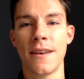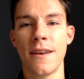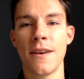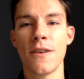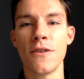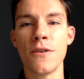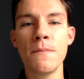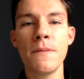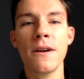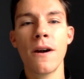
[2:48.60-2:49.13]

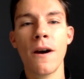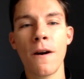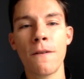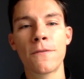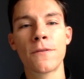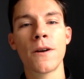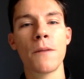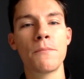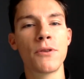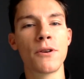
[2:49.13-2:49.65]
You may
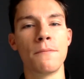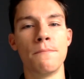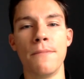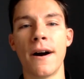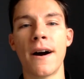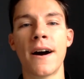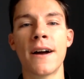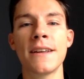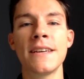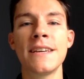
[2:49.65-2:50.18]
offer up your
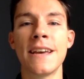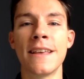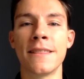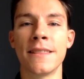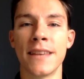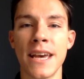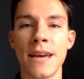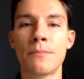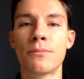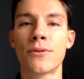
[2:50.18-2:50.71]
body in
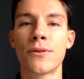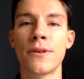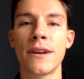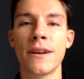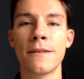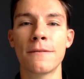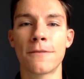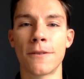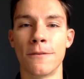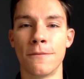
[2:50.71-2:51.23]

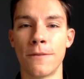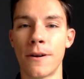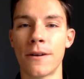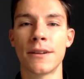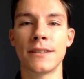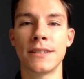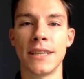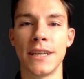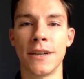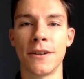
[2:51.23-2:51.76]
laboring for
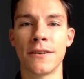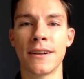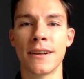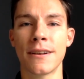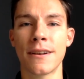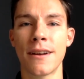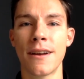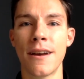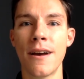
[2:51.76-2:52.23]
volunteering,